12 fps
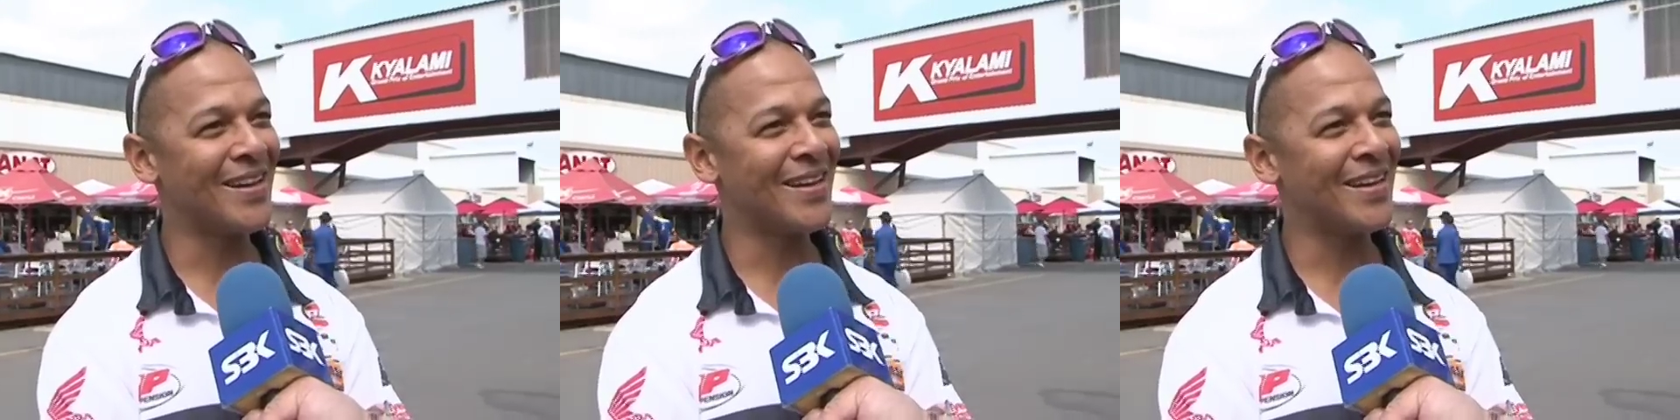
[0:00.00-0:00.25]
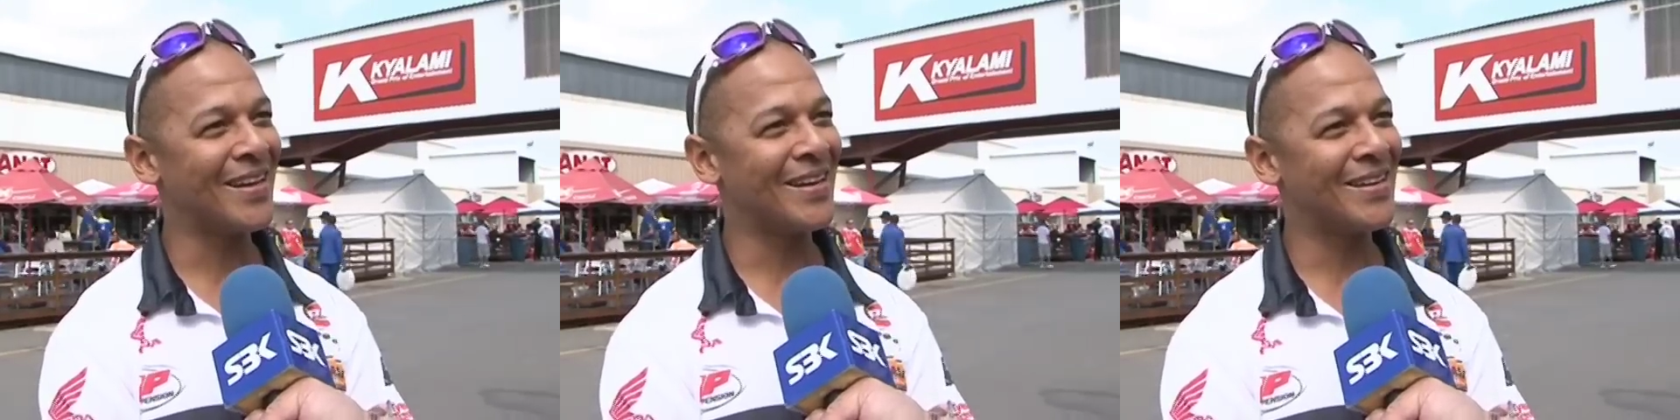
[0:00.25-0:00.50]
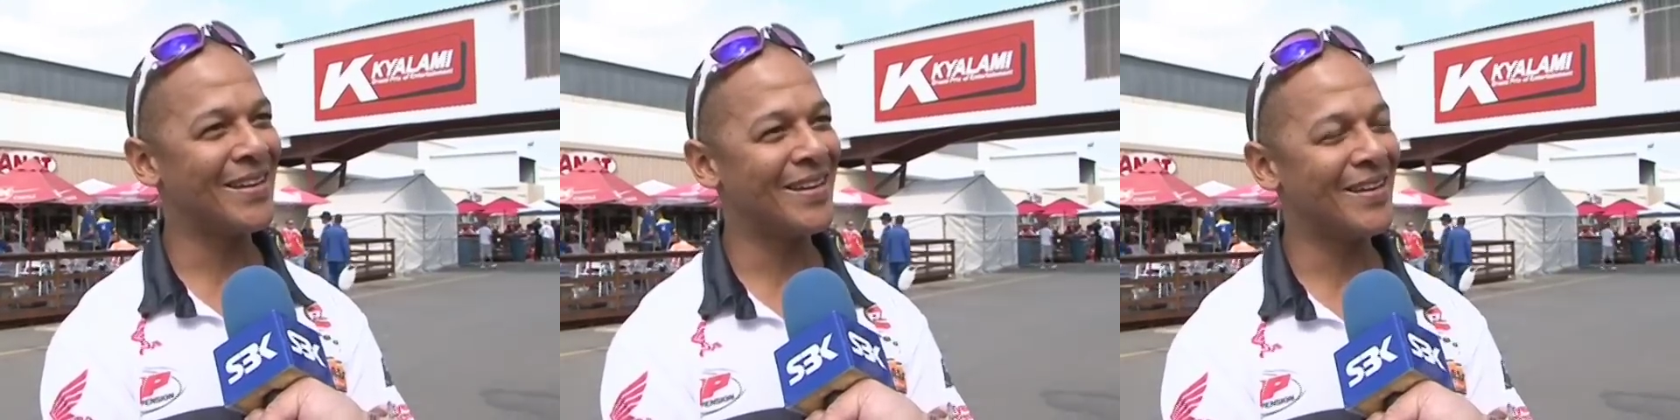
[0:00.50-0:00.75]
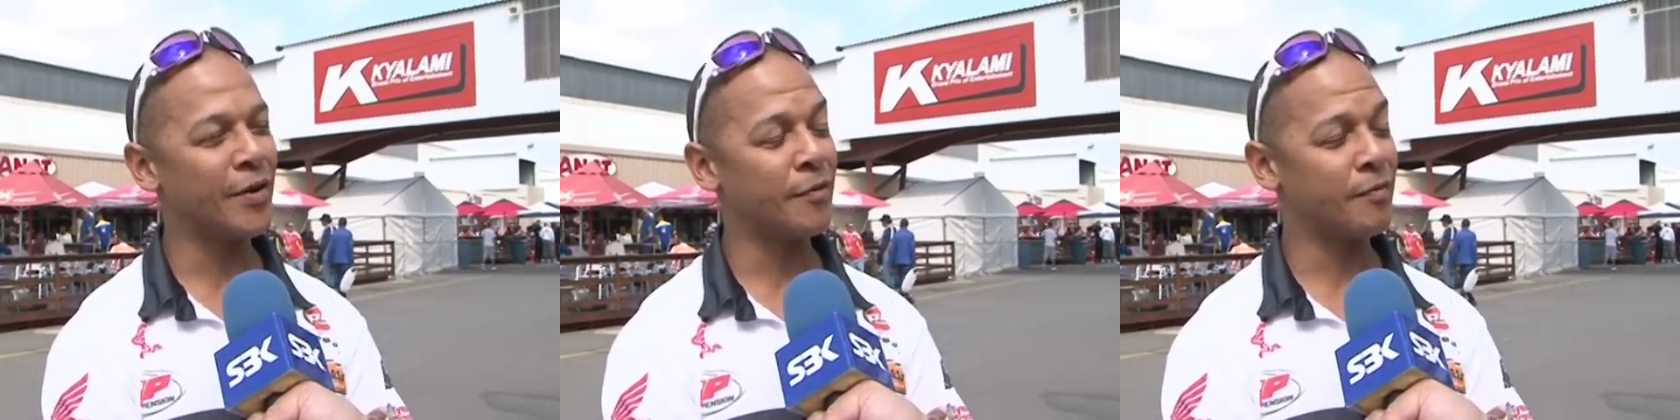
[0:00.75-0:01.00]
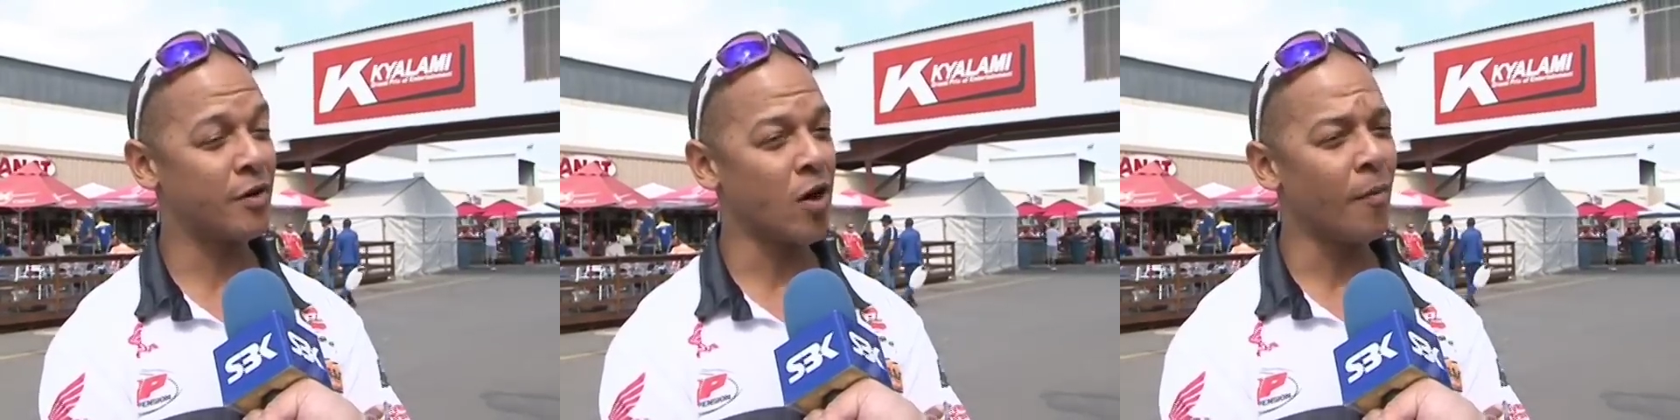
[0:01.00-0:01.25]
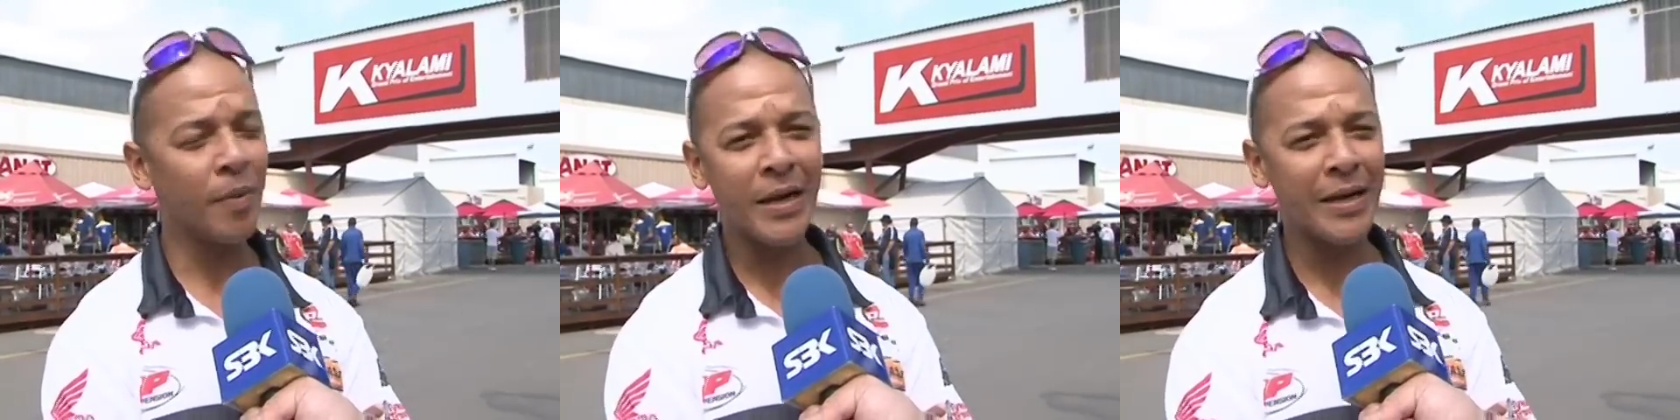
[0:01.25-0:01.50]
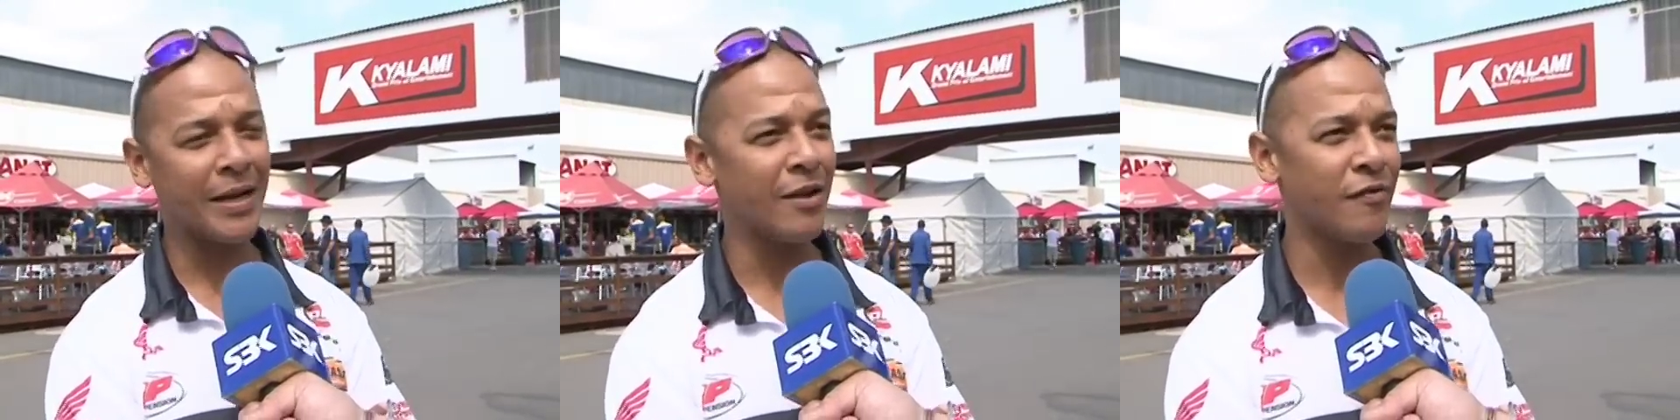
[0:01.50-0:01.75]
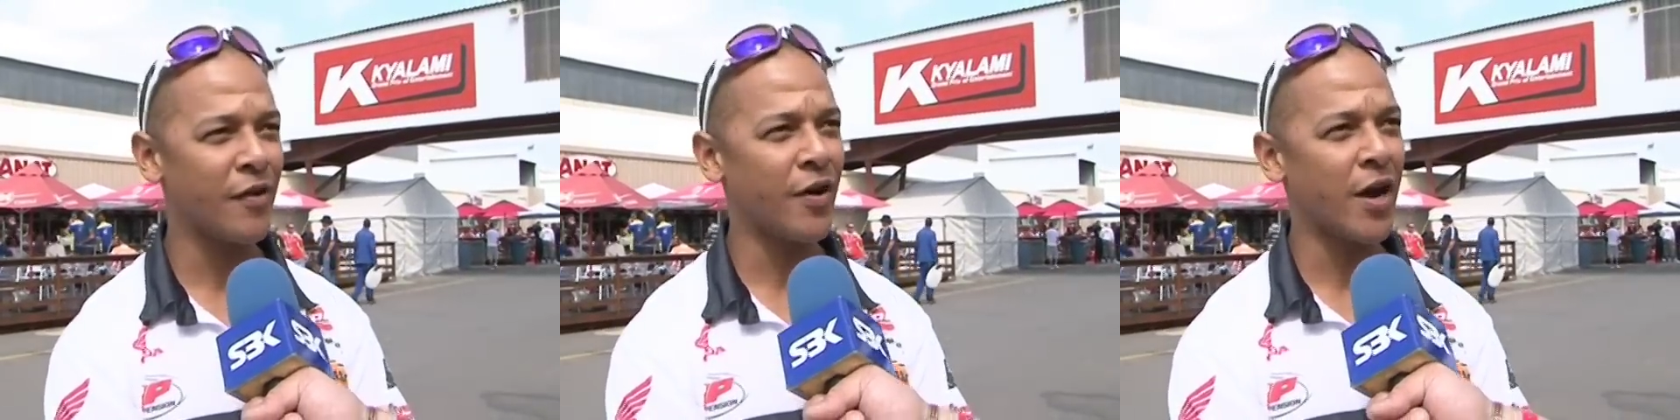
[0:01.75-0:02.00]
a completely
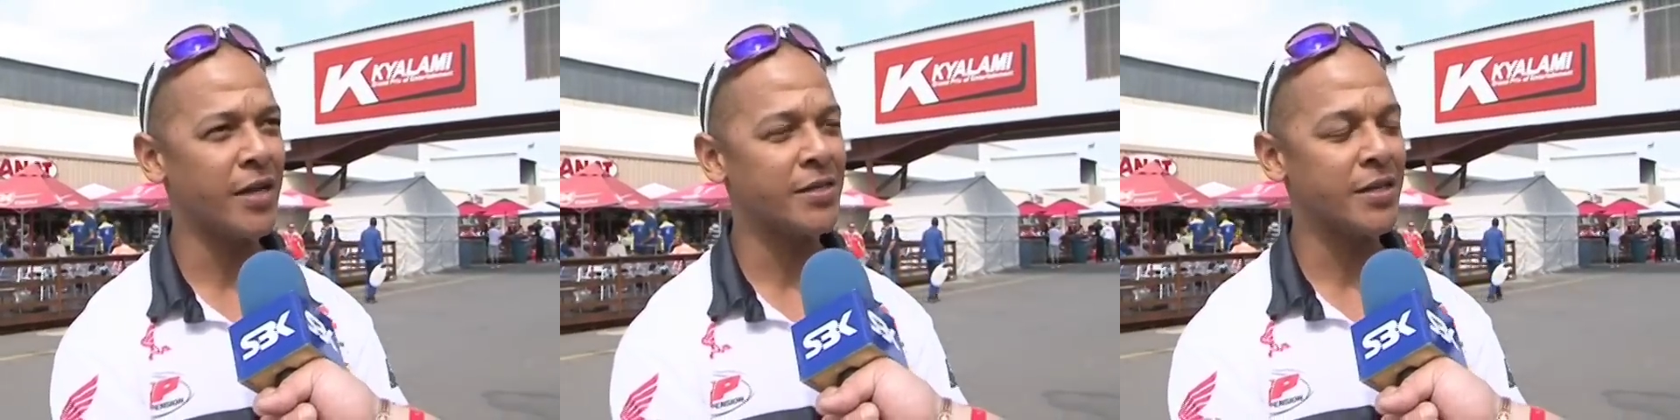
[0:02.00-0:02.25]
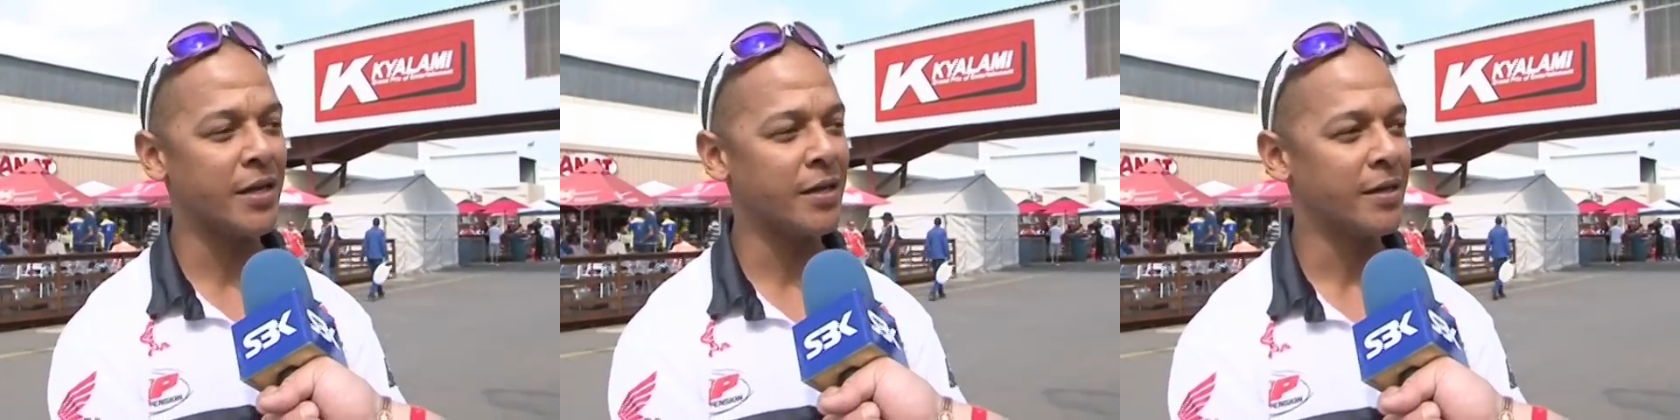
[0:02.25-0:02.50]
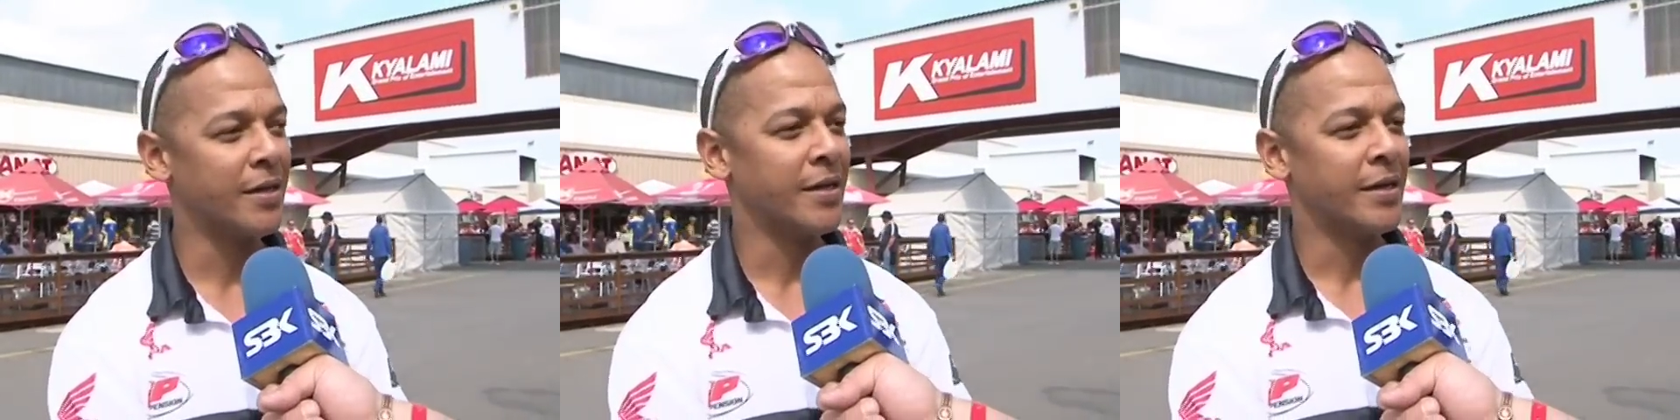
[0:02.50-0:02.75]
different riding style.